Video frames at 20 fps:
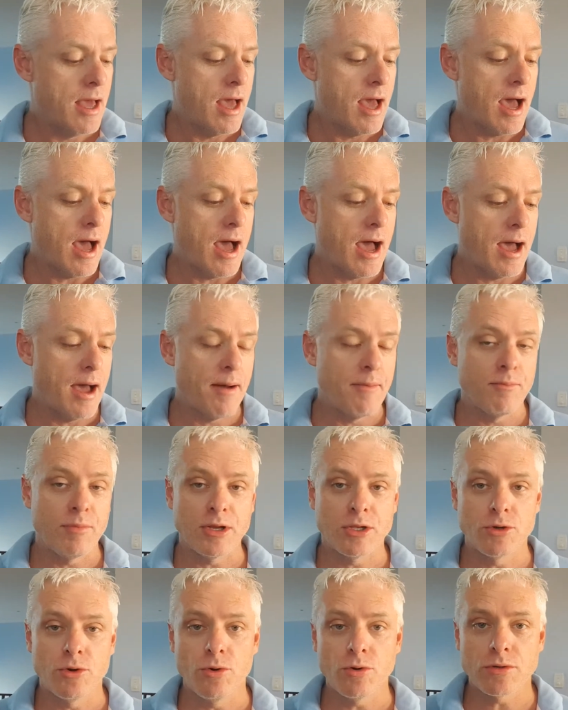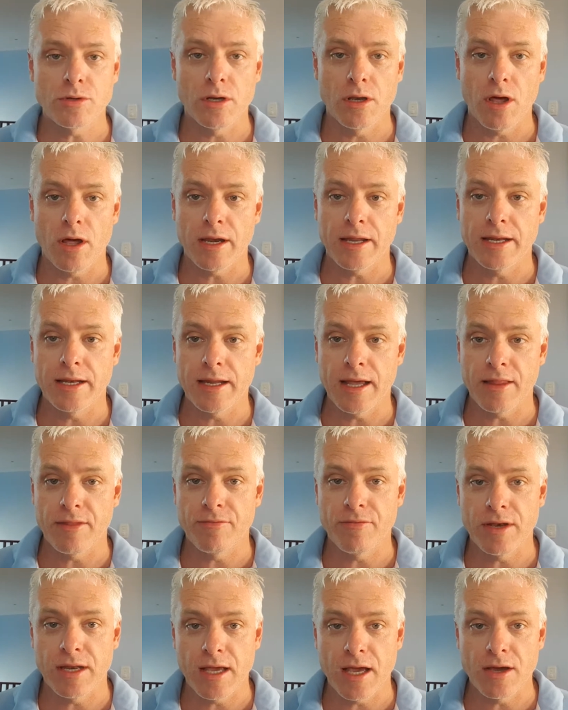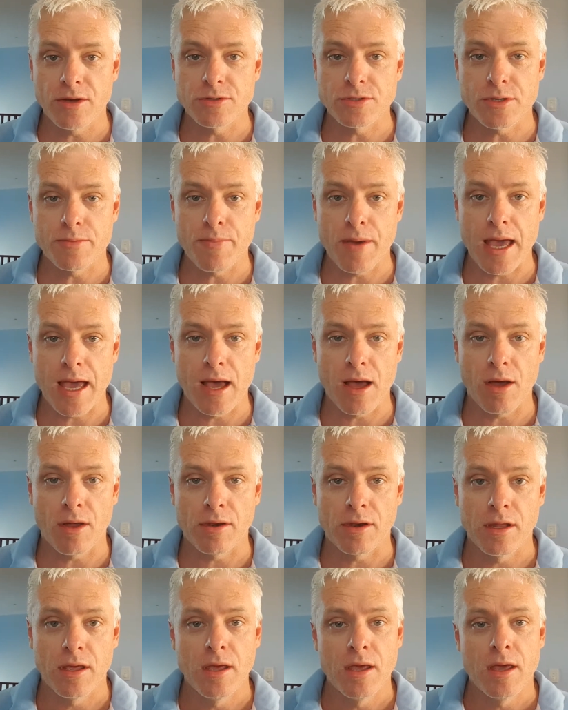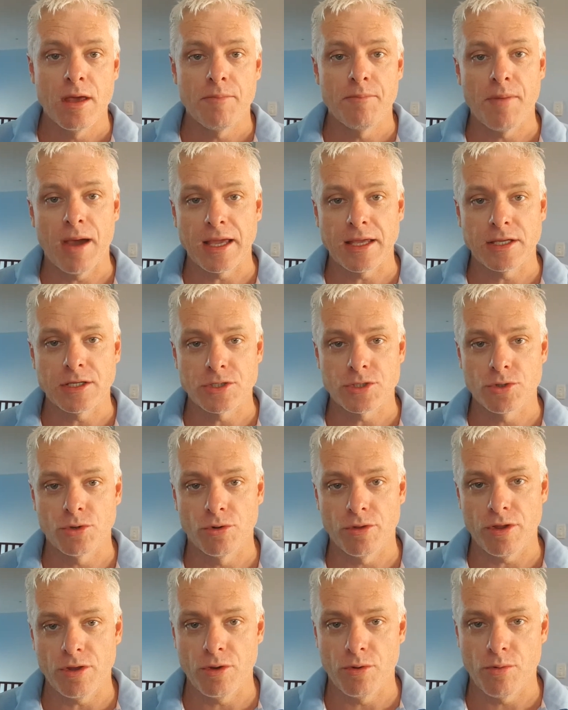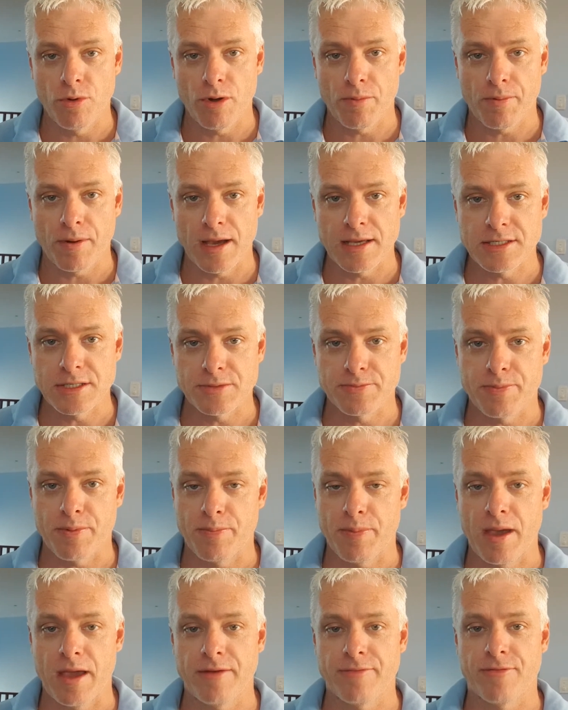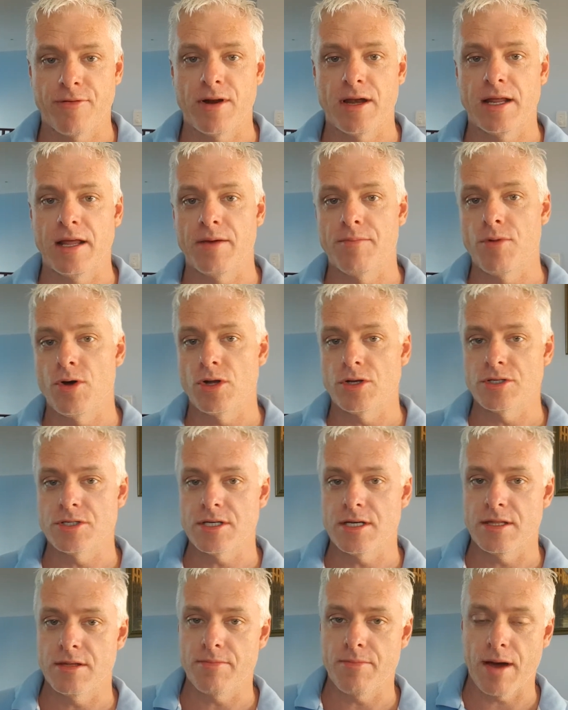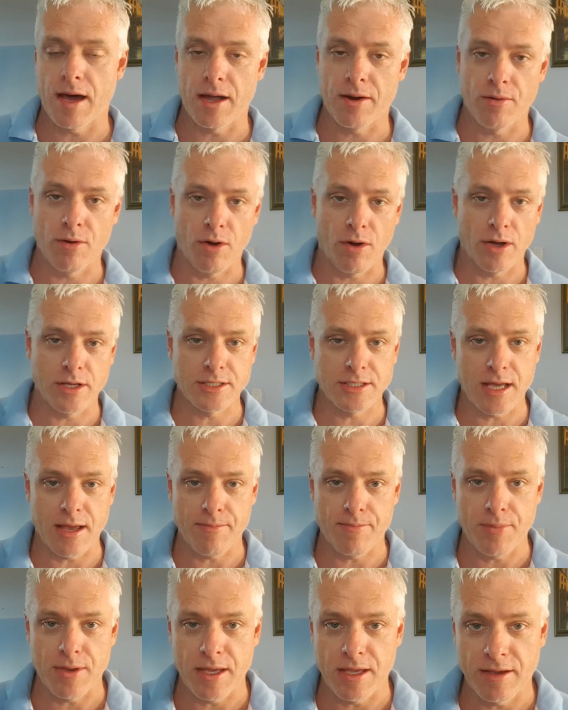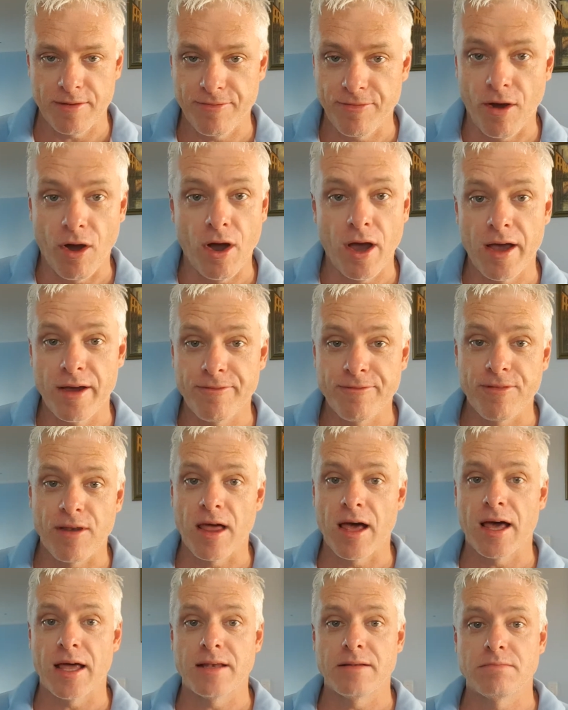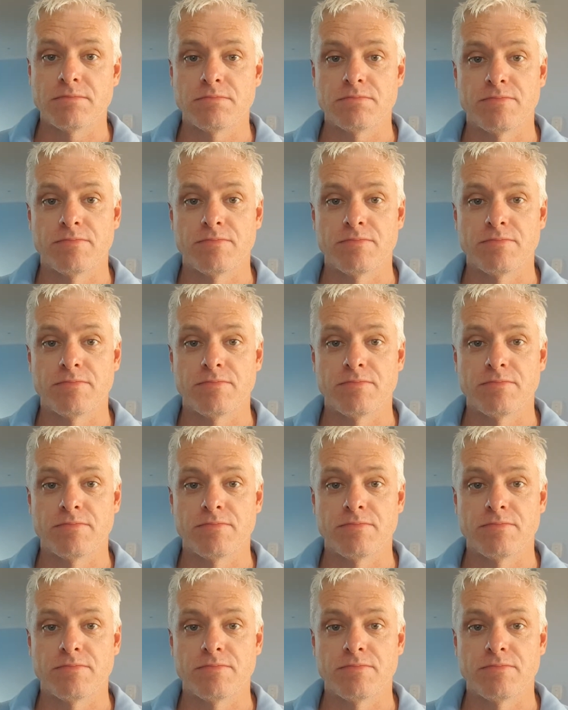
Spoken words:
We talked a lot in the other videos about making sure that your workplace is prepared for any emergency that may arise, that being a fire, flood,